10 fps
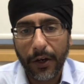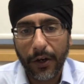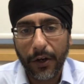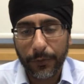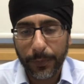
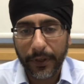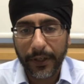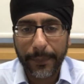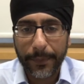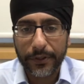hospital
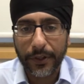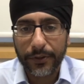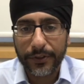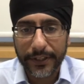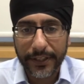episode
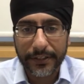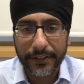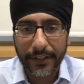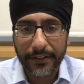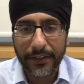
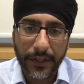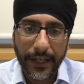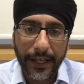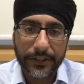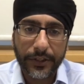statistics.
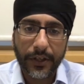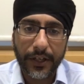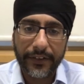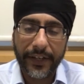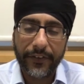And so it kind
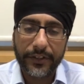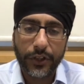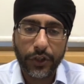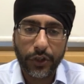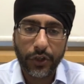of gave us a
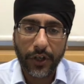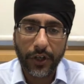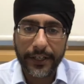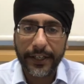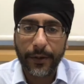good
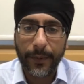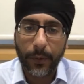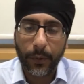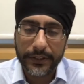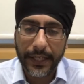idea about
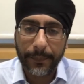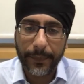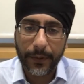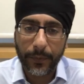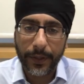what's
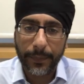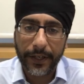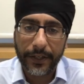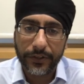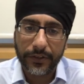happening with a
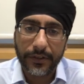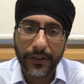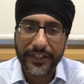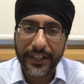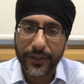patient.
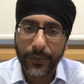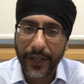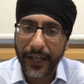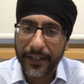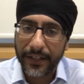Actually, we
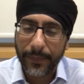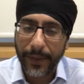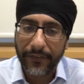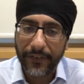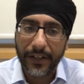ended up
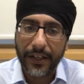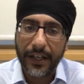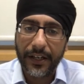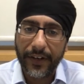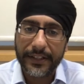having
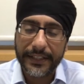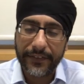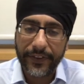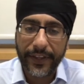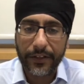around
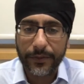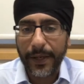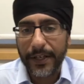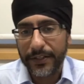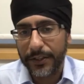7,000
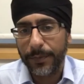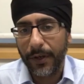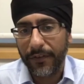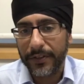patients as part of this study.